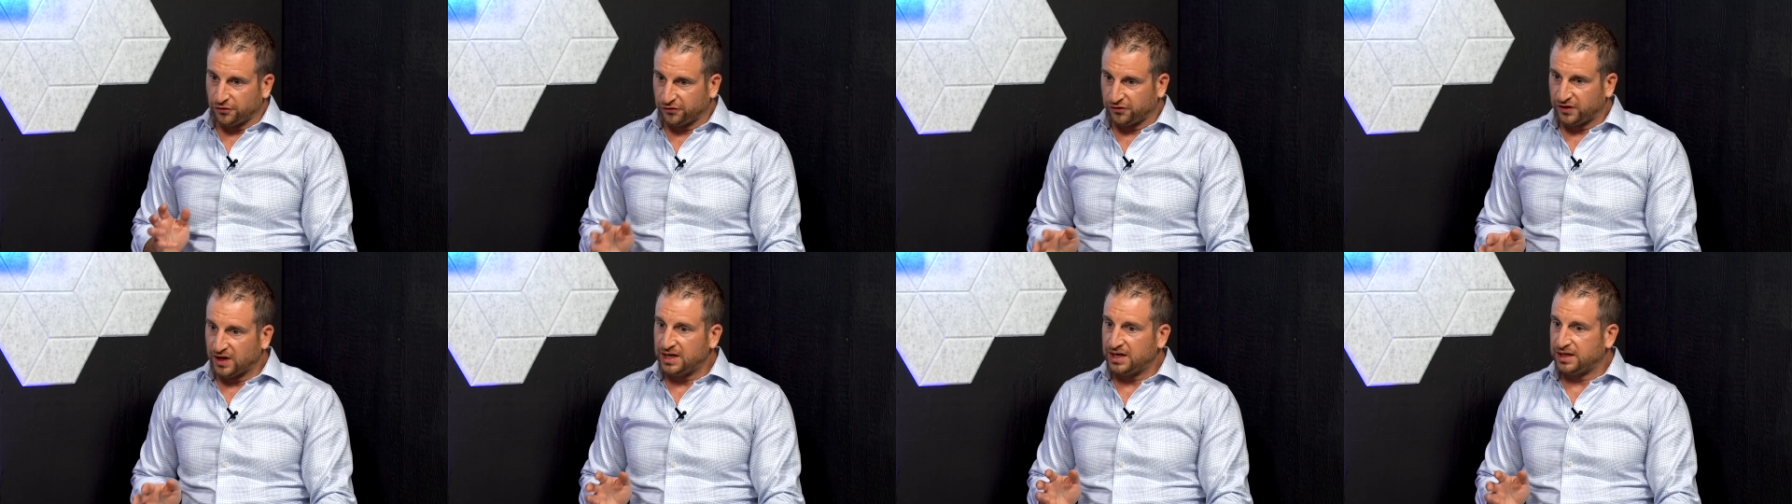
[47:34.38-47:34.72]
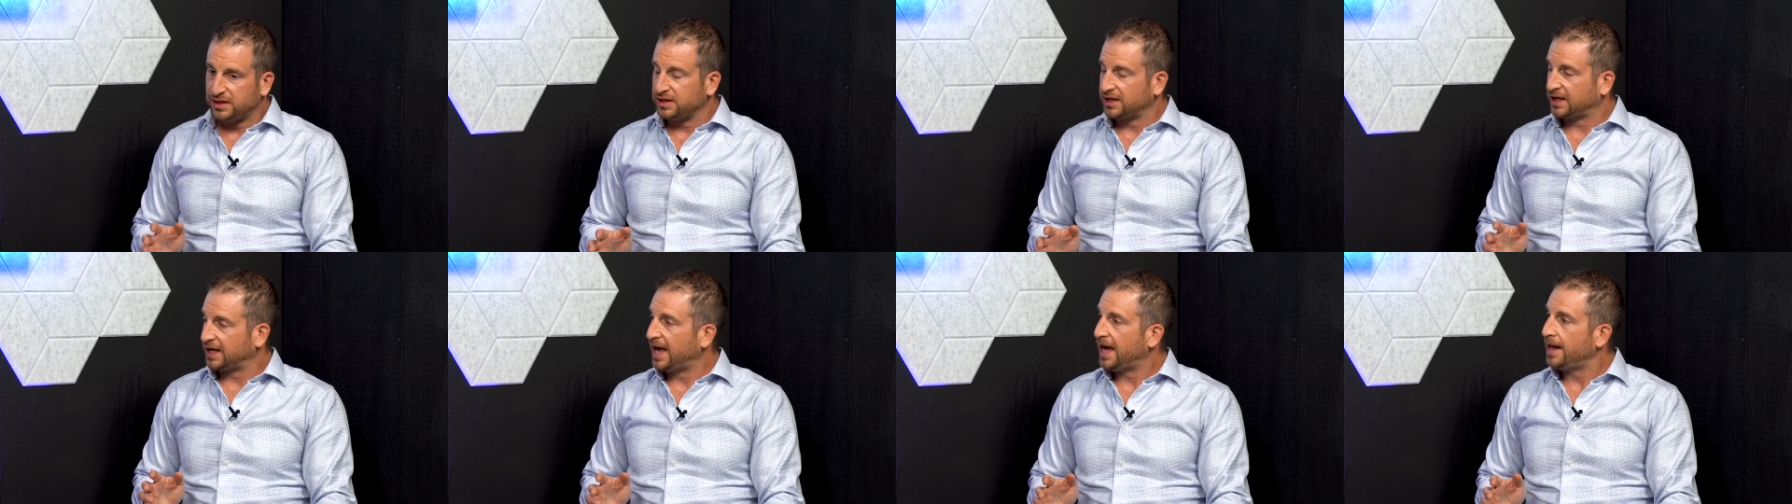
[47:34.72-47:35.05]
you sit
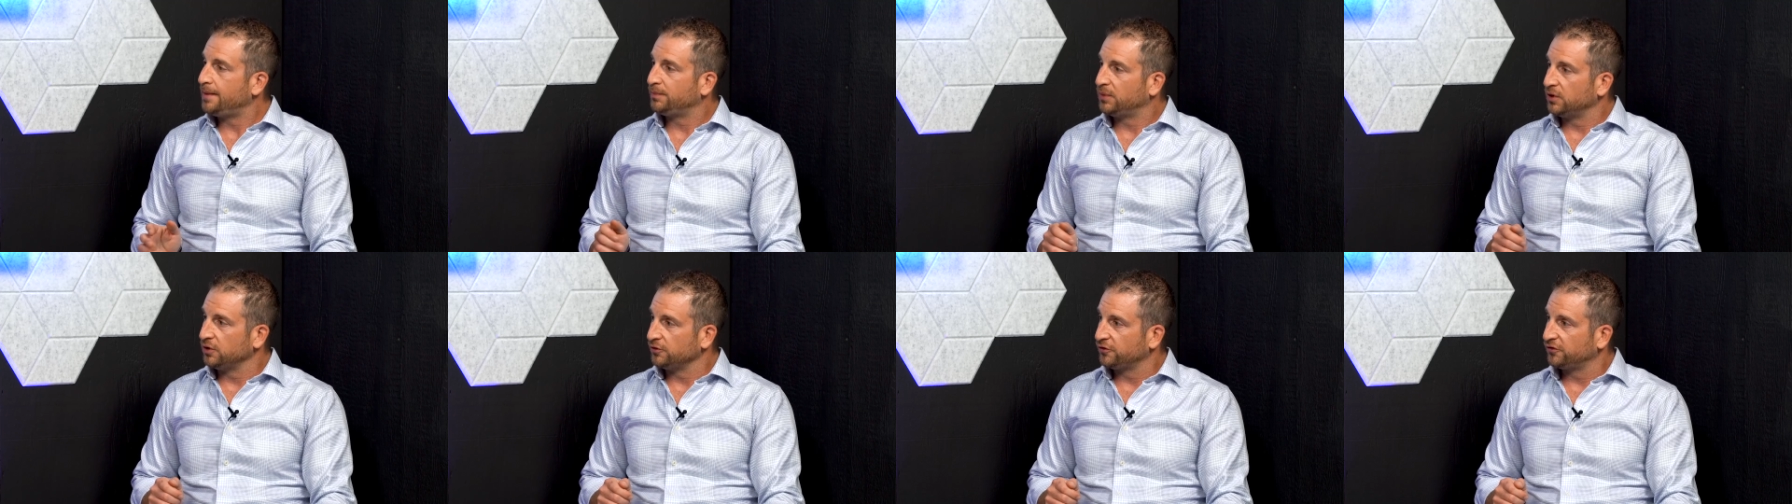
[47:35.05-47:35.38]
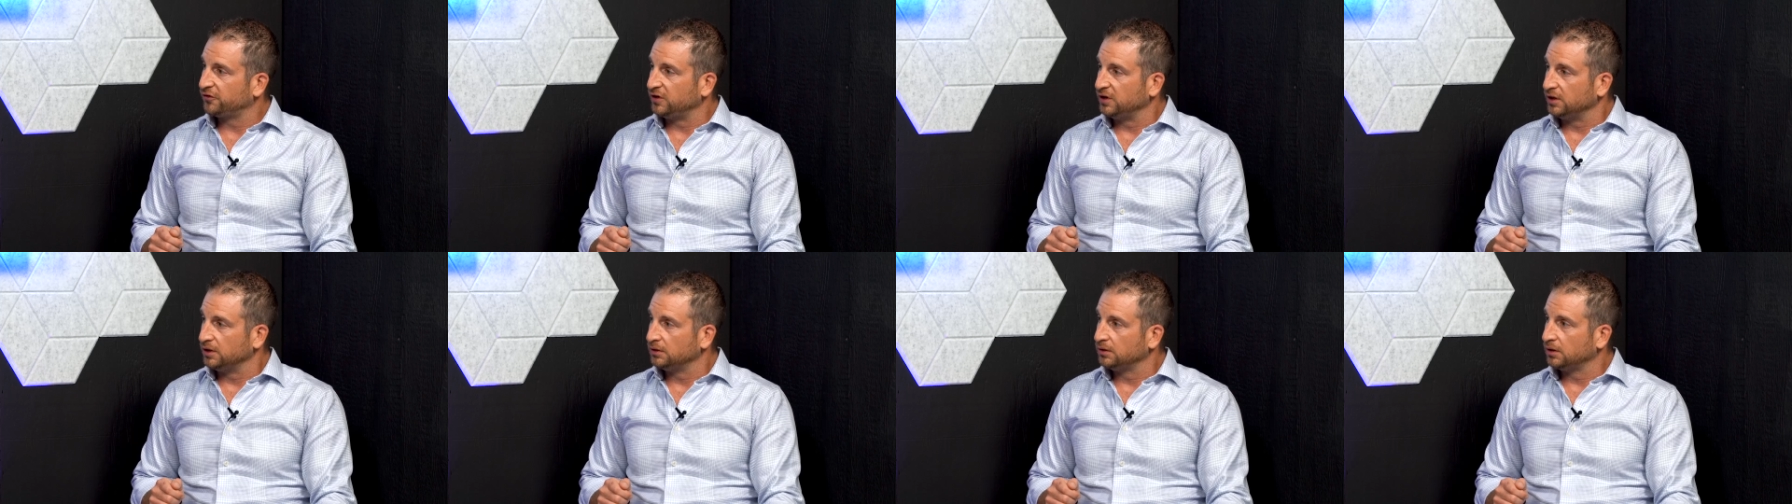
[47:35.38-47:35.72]
in the catbird
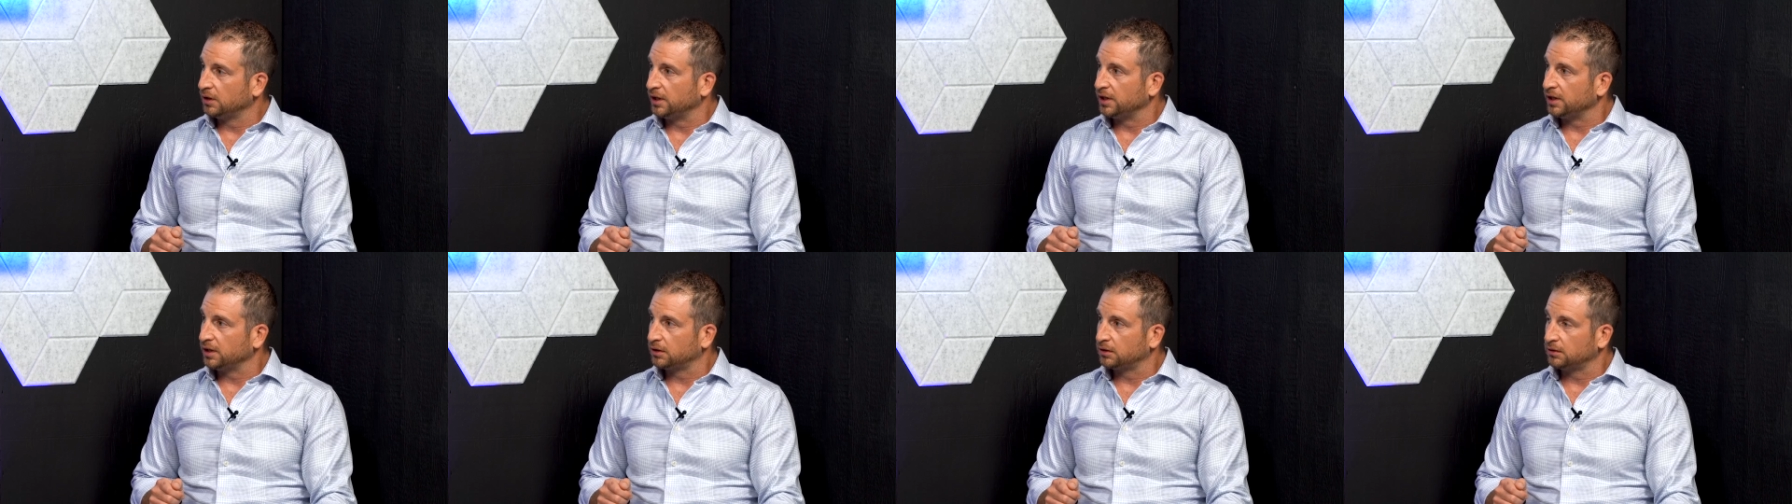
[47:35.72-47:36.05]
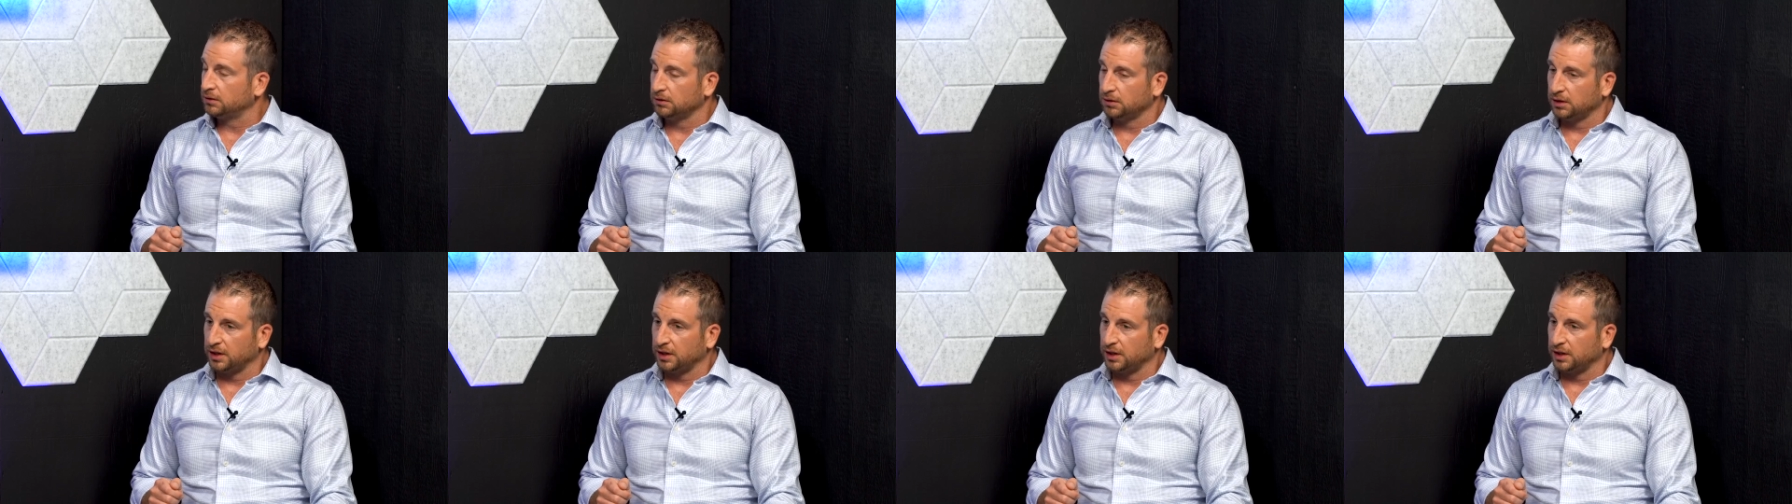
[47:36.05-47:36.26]
seat like